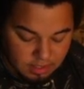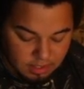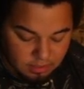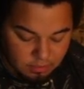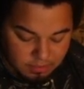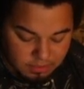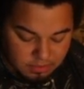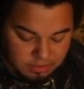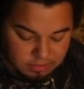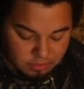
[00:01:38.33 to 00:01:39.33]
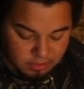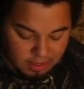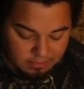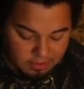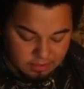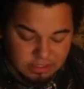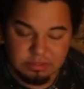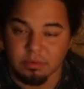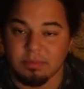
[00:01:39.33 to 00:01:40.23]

Uh, we'll be doing some more gameplay on this.